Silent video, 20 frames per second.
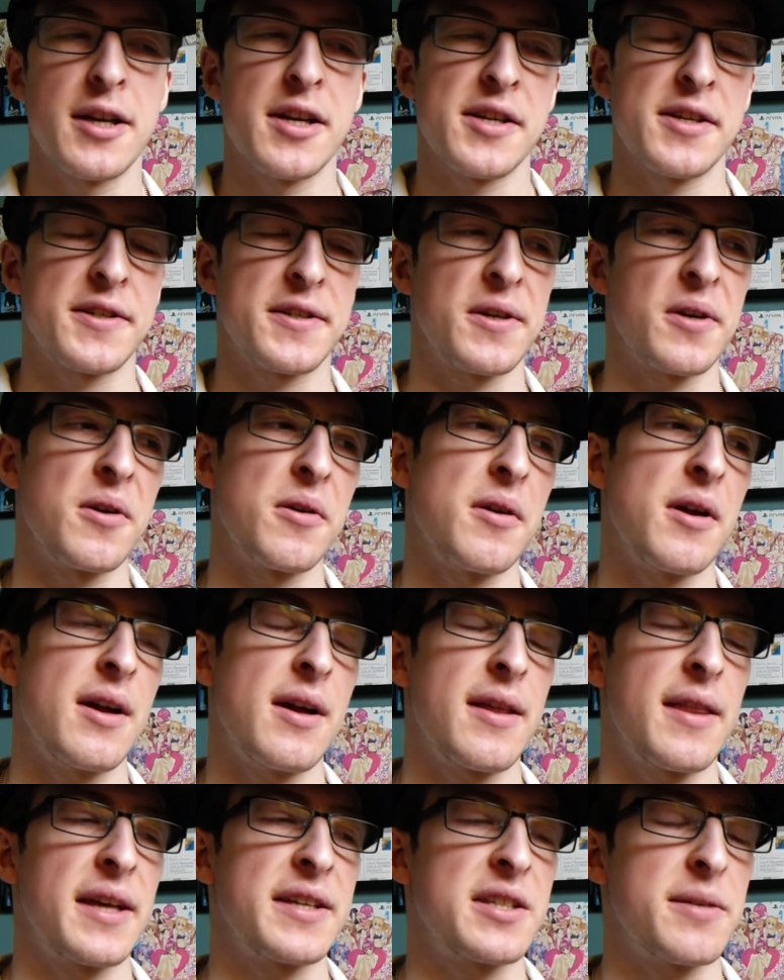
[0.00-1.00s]
So
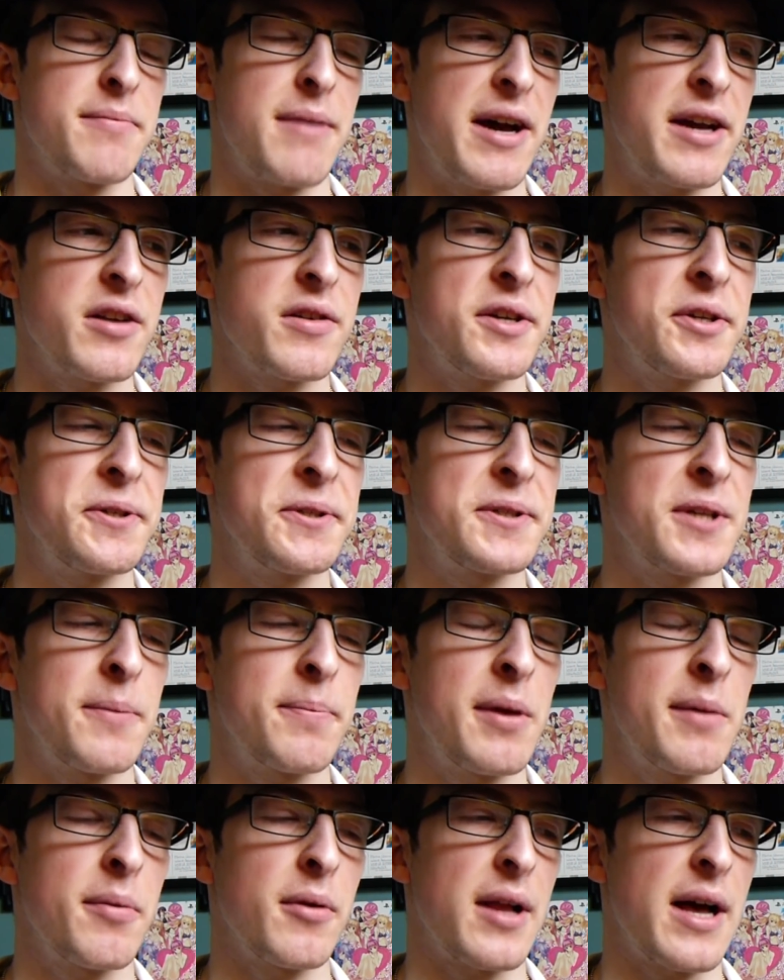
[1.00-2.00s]
that's a minor issue some
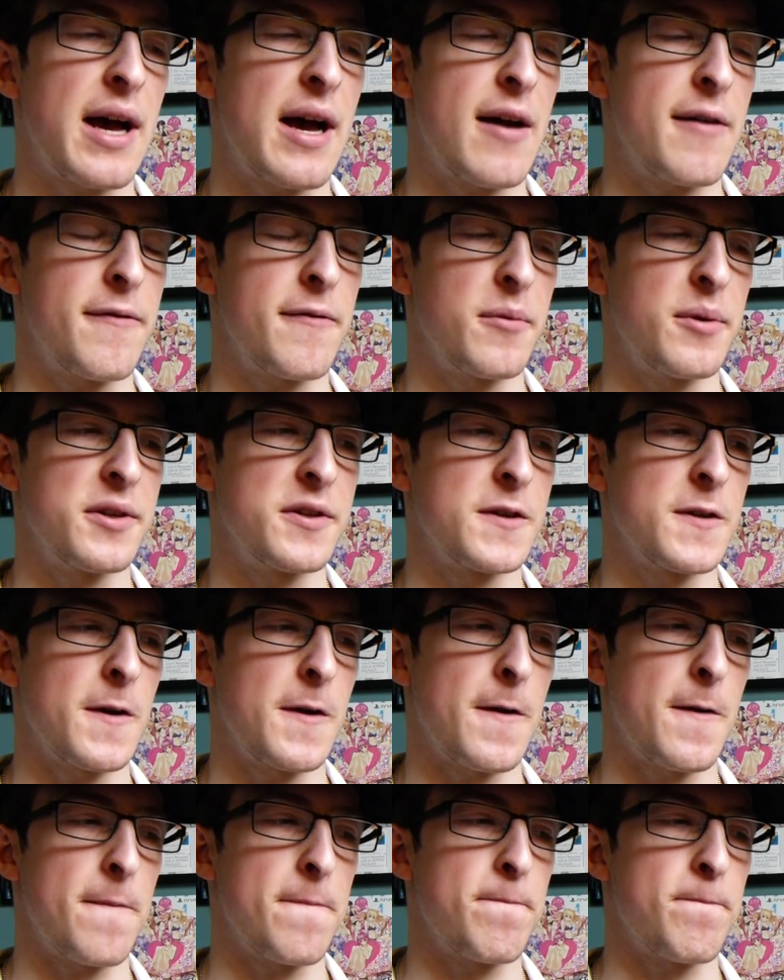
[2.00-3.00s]
people have, which
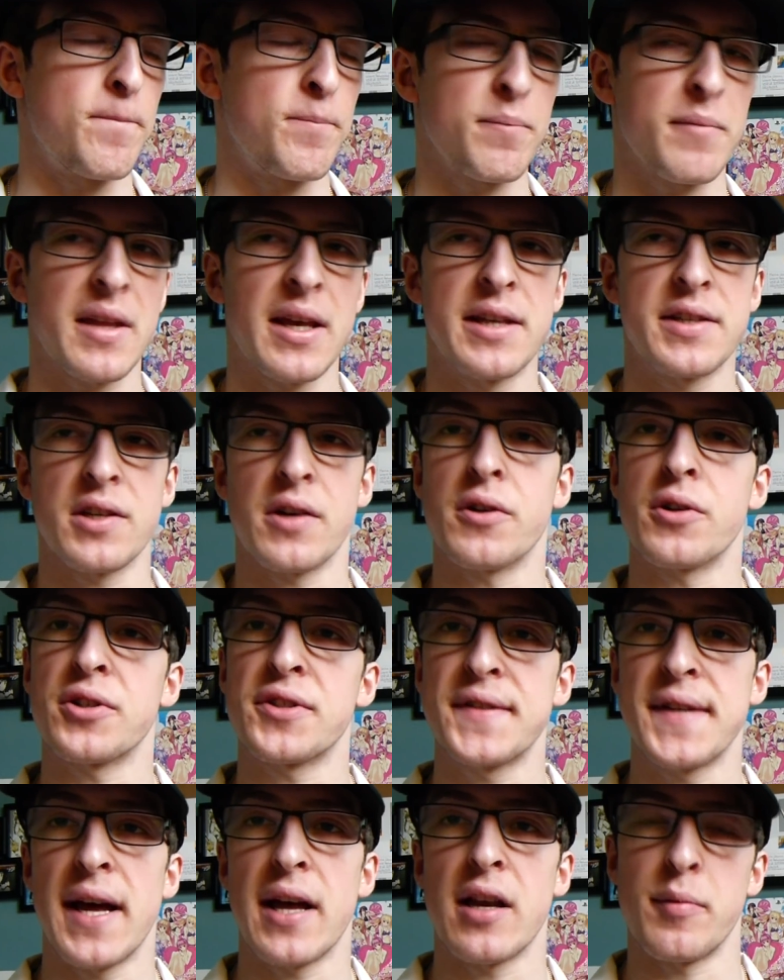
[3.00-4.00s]
is
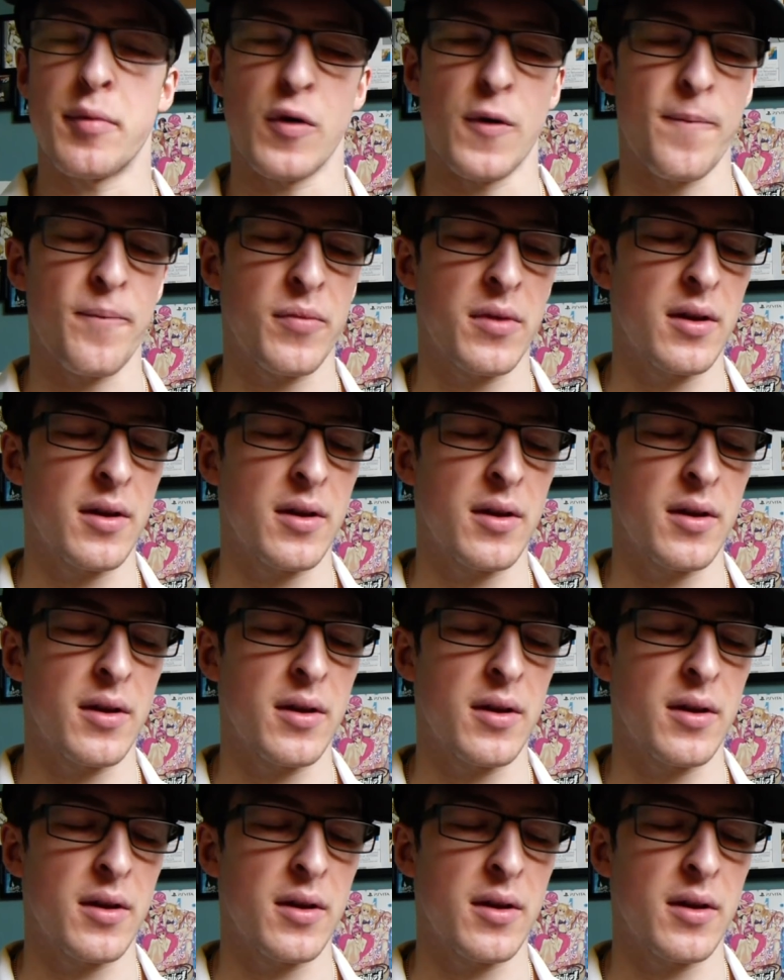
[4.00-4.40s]
understandable.